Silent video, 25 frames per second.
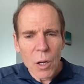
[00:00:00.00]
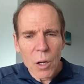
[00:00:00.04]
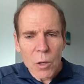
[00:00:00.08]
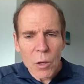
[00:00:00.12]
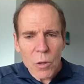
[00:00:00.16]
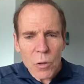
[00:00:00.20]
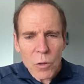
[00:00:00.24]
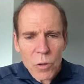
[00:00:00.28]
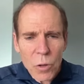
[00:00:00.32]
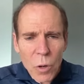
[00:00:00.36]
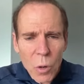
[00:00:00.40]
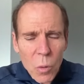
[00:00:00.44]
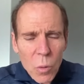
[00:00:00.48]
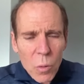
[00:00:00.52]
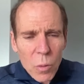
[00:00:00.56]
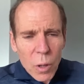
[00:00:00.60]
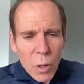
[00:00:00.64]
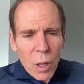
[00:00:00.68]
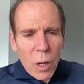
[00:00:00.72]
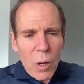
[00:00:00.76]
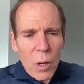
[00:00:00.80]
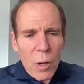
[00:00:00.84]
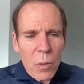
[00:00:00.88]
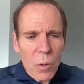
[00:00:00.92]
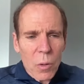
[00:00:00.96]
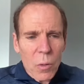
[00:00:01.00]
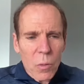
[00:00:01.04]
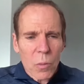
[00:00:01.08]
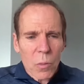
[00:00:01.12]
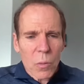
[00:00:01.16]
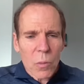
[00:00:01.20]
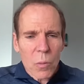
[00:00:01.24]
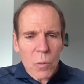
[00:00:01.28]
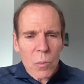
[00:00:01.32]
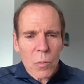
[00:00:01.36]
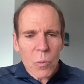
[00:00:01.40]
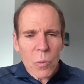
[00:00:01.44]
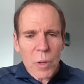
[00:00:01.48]
So,
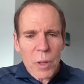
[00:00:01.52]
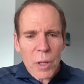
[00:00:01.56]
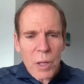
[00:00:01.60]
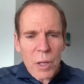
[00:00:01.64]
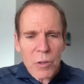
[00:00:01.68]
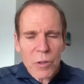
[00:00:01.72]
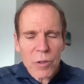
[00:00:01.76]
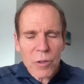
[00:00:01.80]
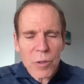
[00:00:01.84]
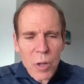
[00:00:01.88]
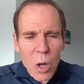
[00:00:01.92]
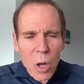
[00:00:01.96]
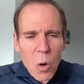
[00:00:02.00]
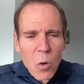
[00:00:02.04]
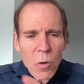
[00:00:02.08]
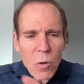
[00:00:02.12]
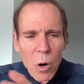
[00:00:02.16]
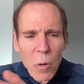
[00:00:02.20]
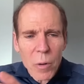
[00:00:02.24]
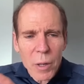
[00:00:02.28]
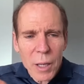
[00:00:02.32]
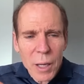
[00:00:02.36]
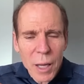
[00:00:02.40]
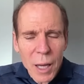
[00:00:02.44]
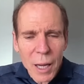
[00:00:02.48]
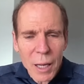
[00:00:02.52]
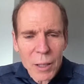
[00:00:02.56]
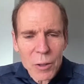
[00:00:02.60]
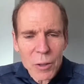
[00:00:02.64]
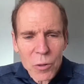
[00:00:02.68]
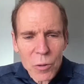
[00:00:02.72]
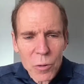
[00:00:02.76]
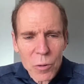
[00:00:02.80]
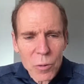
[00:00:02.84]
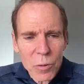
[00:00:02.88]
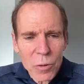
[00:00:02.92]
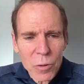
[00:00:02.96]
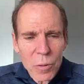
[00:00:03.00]
with these slow growing
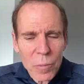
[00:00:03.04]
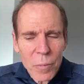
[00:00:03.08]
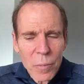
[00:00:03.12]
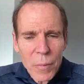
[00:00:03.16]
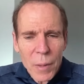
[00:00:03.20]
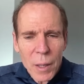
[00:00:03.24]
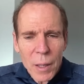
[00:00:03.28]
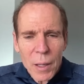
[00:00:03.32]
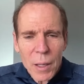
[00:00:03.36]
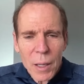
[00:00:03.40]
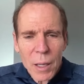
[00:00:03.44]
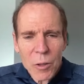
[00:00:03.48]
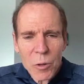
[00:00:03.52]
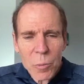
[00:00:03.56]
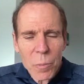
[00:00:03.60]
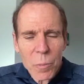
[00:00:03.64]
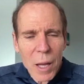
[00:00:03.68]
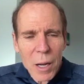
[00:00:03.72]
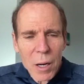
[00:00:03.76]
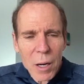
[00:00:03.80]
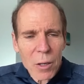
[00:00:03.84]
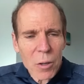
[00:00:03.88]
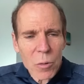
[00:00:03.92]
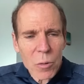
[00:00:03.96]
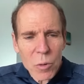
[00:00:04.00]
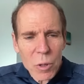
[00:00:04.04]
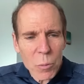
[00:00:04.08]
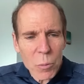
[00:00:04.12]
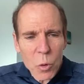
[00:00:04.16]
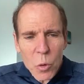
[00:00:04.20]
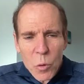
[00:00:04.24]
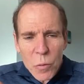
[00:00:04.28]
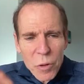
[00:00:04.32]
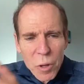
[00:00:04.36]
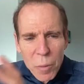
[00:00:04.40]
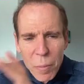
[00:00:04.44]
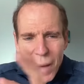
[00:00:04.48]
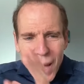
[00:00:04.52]
cancers, it's better to
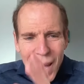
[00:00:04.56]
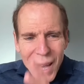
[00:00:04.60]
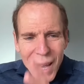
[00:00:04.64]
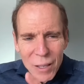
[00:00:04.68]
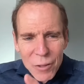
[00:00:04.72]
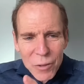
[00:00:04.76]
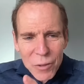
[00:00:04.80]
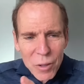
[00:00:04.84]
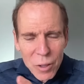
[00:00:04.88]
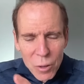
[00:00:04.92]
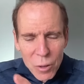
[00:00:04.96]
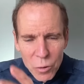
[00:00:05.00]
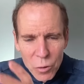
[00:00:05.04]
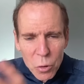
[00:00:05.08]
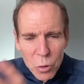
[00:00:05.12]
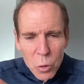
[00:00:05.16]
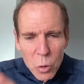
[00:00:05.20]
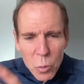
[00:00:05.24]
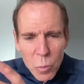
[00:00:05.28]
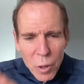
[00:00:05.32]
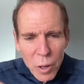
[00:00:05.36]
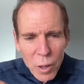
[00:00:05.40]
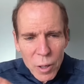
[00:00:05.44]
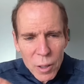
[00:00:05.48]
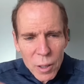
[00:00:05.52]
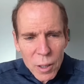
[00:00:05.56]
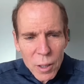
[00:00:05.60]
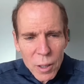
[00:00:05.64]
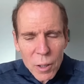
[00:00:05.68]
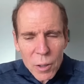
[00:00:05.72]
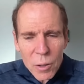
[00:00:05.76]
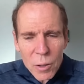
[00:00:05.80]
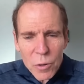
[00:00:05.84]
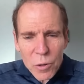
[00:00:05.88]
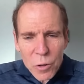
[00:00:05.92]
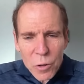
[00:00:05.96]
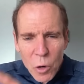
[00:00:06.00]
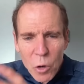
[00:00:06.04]
remove the mass of the tumor
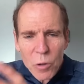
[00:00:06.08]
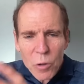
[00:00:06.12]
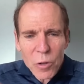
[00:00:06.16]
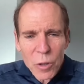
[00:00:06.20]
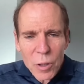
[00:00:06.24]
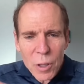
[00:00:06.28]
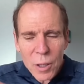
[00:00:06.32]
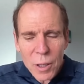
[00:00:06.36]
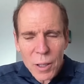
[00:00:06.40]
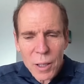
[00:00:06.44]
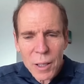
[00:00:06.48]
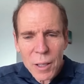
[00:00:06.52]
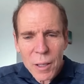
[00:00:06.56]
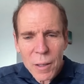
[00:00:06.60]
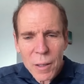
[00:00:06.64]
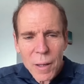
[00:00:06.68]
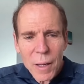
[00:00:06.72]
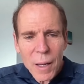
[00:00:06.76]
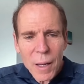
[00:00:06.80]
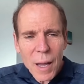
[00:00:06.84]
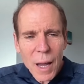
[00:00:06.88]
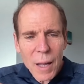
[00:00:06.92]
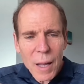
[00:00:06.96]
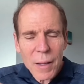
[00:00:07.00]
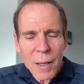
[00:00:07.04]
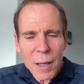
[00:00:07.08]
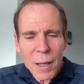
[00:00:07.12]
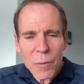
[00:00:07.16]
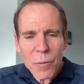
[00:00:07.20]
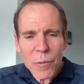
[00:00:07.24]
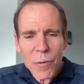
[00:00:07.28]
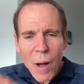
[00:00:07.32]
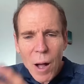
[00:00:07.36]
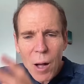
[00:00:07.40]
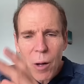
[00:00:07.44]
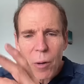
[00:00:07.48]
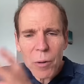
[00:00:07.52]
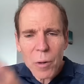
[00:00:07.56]
surgically and then
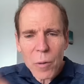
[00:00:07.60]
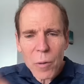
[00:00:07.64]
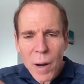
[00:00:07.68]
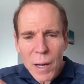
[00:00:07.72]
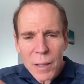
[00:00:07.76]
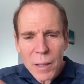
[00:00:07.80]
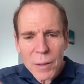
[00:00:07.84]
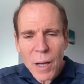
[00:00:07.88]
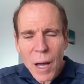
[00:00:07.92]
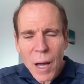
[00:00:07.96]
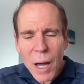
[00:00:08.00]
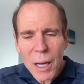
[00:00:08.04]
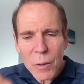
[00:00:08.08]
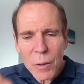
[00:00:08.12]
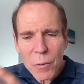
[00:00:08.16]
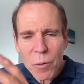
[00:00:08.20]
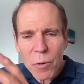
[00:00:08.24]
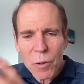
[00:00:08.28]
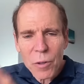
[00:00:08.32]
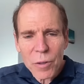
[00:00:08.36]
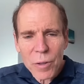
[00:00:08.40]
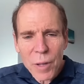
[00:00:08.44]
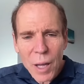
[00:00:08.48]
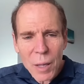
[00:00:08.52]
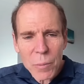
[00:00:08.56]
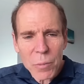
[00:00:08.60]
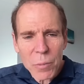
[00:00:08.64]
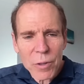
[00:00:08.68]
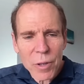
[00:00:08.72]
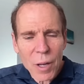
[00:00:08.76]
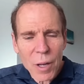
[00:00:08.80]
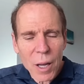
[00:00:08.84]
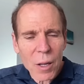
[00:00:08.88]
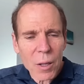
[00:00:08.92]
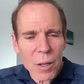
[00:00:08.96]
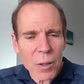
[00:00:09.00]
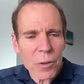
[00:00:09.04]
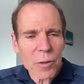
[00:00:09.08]
follow the right diet for escaped
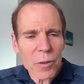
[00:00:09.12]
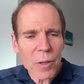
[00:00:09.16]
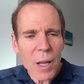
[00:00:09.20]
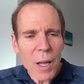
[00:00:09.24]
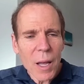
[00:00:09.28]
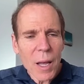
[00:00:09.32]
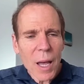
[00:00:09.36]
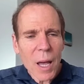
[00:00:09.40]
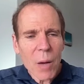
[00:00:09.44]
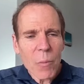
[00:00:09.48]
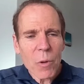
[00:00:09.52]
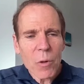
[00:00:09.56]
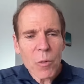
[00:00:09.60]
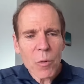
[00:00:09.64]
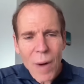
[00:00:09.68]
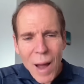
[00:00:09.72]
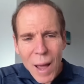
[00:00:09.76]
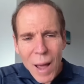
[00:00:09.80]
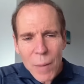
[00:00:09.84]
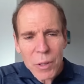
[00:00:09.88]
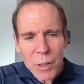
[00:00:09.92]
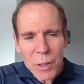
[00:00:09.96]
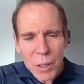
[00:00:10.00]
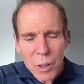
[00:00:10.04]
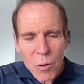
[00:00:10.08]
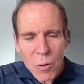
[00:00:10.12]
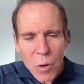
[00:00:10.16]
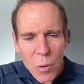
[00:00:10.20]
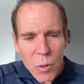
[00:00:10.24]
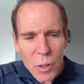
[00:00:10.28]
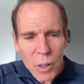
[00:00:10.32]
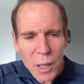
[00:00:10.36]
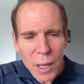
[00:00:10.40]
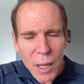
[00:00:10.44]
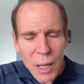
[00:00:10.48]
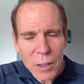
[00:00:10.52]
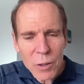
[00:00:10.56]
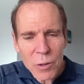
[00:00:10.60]
cells. And with rapidly growing
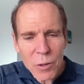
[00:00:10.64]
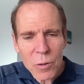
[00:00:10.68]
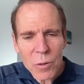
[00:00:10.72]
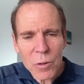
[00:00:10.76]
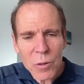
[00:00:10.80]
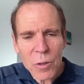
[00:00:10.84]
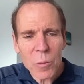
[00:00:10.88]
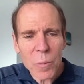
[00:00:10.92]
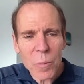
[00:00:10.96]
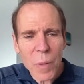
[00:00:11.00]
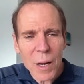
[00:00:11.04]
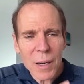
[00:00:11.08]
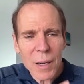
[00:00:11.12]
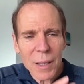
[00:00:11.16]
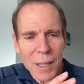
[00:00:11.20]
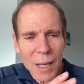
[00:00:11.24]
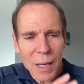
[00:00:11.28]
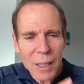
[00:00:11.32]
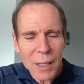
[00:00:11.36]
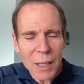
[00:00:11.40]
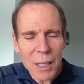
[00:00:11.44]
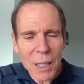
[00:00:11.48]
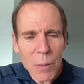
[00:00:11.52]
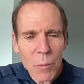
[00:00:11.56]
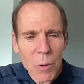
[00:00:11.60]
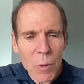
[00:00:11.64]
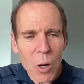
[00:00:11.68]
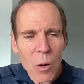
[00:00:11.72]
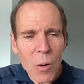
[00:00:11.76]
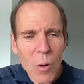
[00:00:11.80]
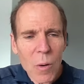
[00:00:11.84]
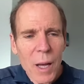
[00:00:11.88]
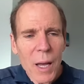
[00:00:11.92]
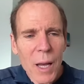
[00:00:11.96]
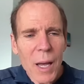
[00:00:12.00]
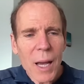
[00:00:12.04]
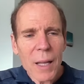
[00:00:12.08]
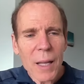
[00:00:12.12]
cancers, it's better to get
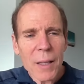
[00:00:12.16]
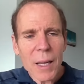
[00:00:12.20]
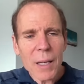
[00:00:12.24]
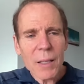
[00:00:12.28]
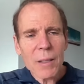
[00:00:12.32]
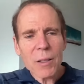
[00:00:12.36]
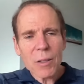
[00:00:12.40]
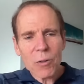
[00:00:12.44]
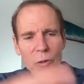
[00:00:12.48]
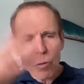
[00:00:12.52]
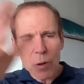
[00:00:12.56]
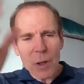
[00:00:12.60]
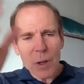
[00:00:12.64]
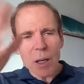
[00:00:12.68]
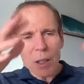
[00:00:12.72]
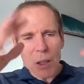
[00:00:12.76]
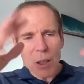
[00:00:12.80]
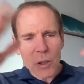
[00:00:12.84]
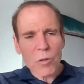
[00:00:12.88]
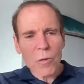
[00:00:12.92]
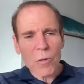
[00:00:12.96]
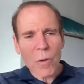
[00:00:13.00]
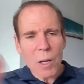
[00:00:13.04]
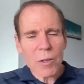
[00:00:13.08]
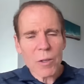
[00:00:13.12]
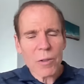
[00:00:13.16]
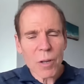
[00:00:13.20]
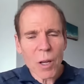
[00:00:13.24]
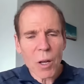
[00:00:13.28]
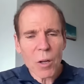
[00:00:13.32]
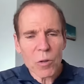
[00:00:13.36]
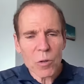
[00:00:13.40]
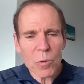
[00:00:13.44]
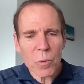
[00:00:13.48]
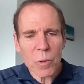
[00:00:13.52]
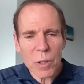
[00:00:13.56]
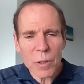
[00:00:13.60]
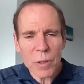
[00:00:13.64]
chemo and then treat any stray
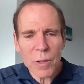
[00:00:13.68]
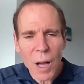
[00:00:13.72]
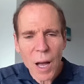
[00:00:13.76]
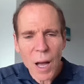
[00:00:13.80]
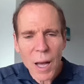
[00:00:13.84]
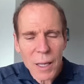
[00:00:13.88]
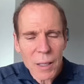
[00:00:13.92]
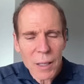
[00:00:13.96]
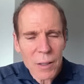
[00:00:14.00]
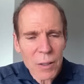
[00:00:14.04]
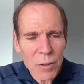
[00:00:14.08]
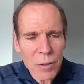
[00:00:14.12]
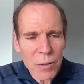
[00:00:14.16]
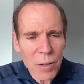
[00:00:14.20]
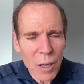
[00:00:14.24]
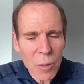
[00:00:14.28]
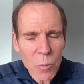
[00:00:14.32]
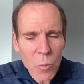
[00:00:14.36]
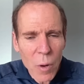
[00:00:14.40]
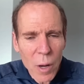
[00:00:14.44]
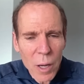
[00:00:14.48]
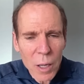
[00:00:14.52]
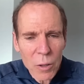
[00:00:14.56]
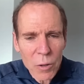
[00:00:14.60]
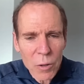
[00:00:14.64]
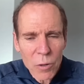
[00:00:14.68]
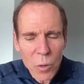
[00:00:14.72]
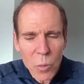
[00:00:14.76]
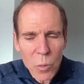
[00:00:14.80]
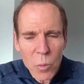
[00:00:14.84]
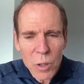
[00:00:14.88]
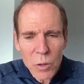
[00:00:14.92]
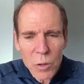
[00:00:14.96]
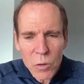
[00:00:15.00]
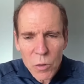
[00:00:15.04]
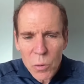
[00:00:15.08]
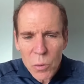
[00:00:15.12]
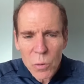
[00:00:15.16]
cells with a diet the same way. So
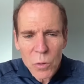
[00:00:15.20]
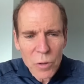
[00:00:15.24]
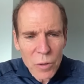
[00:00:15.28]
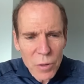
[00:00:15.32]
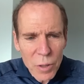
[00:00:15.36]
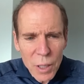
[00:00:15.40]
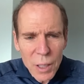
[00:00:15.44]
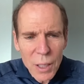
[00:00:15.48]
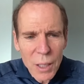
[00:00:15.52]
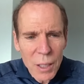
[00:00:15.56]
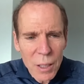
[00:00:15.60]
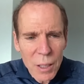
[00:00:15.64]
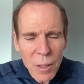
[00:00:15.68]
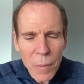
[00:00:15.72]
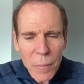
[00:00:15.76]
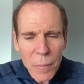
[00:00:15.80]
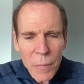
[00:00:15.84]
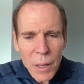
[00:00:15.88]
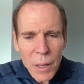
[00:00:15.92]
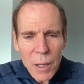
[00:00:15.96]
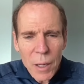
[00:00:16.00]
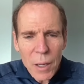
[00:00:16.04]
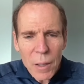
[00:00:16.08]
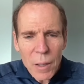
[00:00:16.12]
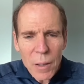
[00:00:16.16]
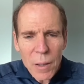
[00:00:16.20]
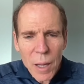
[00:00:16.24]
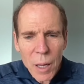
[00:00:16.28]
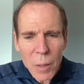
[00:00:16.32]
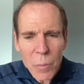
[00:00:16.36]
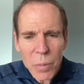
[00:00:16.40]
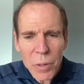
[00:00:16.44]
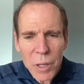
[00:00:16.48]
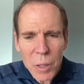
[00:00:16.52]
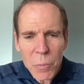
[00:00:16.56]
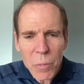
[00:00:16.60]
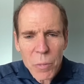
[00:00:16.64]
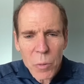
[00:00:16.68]
we do see that
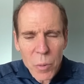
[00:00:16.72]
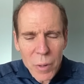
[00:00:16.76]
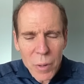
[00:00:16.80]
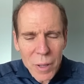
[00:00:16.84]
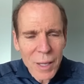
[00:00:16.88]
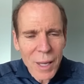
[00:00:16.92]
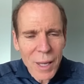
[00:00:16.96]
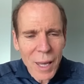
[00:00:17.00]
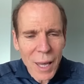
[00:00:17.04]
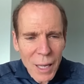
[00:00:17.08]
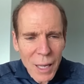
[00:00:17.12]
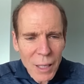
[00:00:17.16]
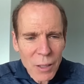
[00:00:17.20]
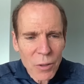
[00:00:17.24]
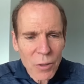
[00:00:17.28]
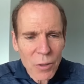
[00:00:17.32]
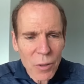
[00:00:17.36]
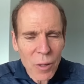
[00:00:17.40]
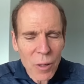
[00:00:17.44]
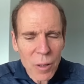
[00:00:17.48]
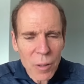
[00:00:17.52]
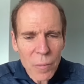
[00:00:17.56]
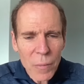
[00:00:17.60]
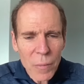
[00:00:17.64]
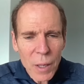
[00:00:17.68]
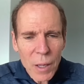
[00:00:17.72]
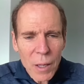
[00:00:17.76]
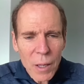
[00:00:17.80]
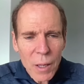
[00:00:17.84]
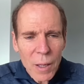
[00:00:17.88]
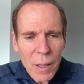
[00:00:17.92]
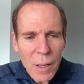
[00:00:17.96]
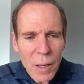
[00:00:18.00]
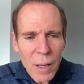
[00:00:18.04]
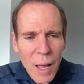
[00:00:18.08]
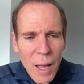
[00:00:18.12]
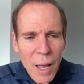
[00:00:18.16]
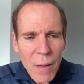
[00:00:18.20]
people with cancer
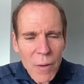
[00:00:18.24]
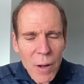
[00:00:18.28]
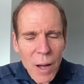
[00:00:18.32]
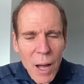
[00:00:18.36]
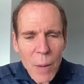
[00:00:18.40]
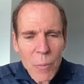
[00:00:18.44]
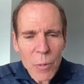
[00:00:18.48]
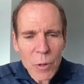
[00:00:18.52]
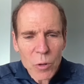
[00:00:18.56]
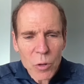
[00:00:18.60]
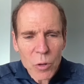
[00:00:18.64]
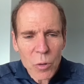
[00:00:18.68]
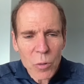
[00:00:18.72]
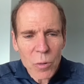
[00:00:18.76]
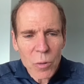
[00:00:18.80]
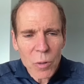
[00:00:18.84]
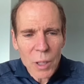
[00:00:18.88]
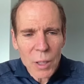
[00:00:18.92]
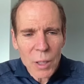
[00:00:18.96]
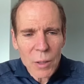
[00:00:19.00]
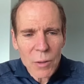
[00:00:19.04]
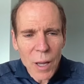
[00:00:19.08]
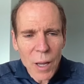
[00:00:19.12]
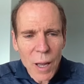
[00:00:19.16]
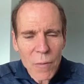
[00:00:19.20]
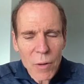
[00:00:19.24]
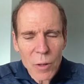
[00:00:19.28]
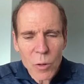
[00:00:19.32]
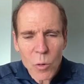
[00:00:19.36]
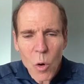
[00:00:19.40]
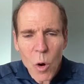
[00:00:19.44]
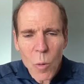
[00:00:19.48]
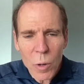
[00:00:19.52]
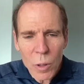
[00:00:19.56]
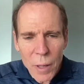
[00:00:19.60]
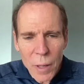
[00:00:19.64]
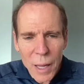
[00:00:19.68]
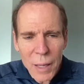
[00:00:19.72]
have an opportunity to have a
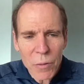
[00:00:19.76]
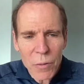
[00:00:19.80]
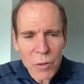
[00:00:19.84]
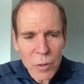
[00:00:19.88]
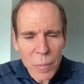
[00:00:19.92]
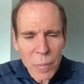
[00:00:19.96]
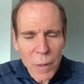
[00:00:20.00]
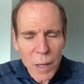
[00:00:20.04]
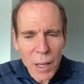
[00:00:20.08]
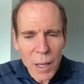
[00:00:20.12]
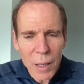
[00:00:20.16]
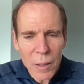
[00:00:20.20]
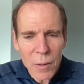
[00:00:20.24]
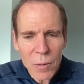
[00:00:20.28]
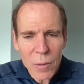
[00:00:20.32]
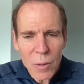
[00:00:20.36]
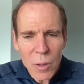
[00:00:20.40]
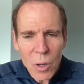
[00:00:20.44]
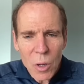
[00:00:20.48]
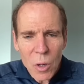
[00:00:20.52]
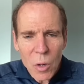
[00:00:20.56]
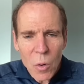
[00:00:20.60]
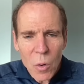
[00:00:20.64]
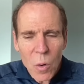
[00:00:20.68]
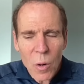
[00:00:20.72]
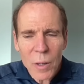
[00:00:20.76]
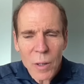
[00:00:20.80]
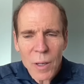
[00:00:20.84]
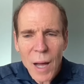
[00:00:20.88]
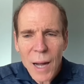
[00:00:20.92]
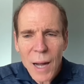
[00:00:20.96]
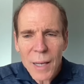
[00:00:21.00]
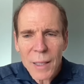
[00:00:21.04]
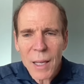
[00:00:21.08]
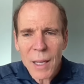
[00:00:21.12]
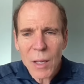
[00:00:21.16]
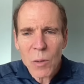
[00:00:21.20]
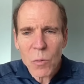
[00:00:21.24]
normal lifespan or
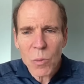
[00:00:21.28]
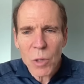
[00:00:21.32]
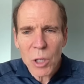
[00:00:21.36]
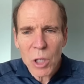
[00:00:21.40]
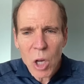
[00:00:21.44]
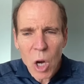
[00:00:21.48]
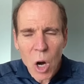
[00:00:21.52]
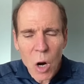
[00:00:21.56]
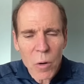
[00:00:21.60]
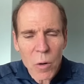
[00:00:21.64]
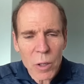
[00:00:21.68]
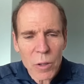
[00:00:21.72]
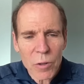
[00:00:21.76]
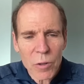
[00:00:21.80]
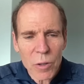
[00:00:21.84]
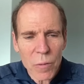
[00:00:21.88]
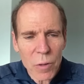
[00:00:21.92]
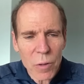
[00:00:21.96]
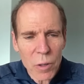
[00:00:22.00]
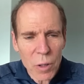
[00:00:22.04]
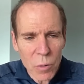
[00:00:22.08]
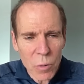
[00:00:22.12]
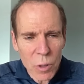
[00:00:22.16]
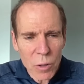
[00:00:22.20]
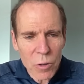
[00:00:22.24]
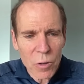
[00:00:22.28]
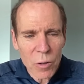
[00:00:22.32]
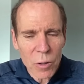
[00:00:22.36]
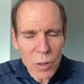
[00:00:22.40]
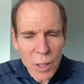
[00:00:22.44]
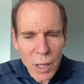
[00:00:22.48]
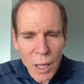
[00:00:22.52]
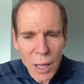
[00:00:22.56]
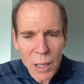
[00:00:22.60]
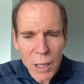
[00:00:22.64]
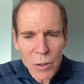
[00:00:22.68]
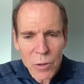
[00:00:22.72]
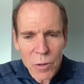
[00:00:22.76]
not get recurrence of the original
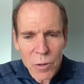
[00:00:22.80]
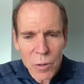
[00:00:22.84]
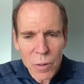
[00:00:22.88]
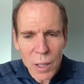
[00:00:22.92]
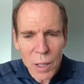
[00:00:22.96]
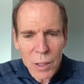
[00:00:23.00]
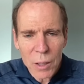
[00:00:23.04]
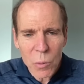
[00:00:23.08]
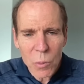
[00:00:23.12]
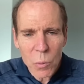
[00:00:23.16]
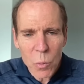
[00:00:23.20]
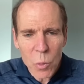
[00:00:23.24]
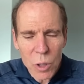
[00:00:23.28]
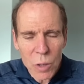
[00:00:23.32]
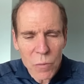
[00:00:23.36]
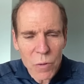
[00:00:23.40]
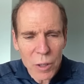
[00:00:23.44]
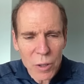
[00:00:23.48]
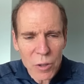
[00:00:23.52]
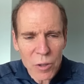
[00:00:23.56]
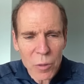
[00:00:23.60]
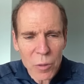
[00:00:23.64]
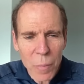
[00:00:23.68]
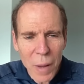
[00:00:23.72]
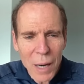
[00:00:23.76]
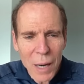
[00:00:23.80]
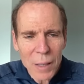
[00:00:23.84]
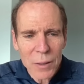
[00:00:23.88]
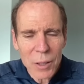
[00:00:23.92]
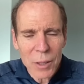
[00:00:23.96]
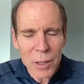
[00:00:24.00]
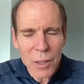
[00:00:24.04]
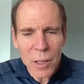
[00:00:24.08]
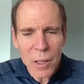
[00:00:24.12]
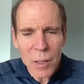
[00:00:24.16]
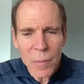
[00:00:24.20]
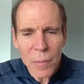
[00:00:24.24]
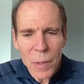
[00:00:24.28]
cancer like they would have
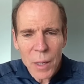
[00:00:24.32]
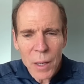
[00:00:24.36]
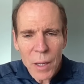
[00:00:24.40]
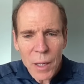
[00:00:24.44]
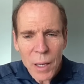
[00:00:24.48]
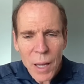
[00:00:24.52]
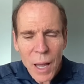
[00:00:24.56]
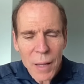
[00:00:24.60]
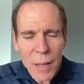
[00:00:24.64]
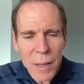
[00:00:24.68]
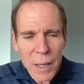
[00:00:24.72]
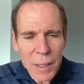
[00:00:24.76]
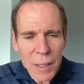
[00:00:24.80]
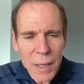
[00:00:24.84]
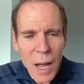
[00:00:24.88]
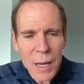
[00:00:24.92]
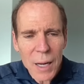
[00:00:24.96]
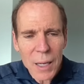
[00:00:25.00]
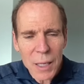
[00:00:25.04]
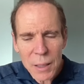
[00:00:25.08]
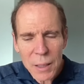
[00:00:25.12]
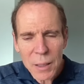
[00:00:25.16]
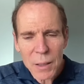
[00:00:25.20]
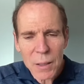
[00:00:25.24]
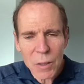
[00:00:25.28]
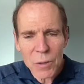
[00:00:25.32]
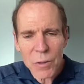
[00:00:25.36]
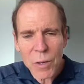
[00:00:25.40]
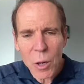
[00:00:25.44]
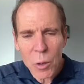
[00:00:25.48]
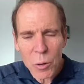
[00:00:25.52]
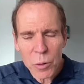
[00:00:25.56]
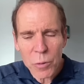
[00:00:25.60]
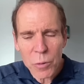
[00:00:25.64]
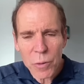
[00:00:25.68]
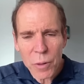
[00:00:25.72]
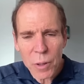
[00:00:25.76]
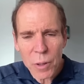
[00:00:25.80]
expected had they not eaten this
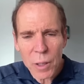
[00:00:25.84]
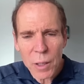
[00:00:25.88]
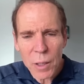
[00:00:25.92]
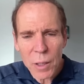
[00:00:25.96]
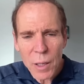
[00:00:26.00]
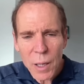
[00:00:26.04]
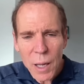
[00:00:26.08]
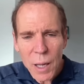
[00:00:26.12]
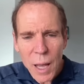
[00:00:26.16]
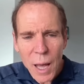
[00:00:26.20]
healthfully.